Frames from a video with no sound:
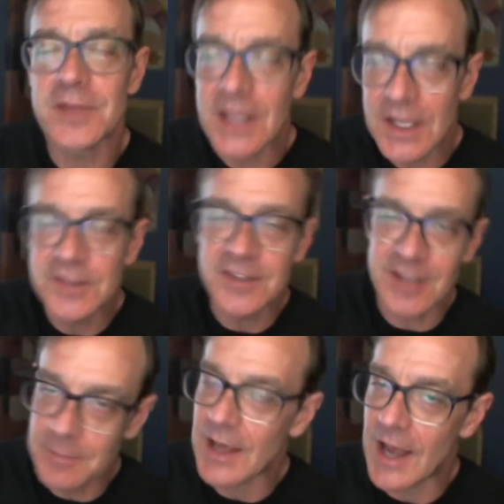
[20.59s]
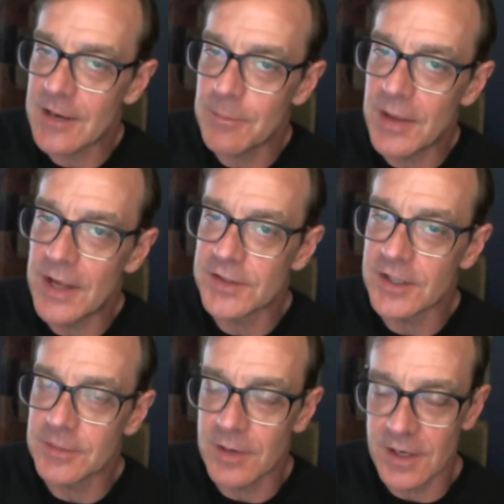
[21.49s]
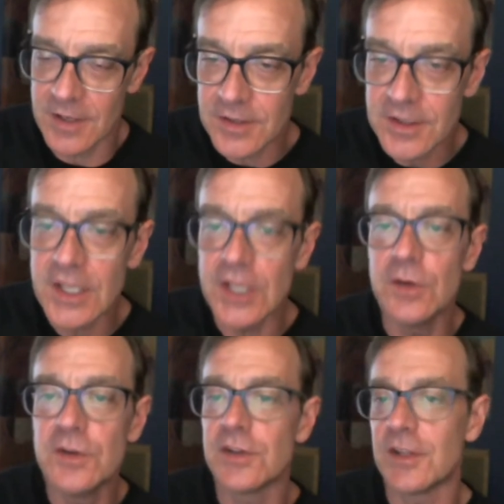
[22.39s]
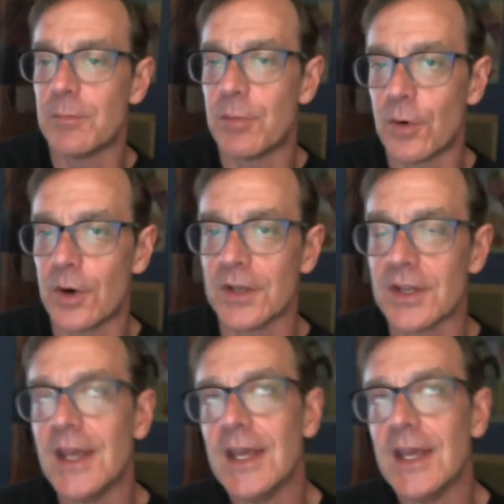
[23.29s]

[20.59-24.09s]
it can seem kind of basic, but it is hugely important.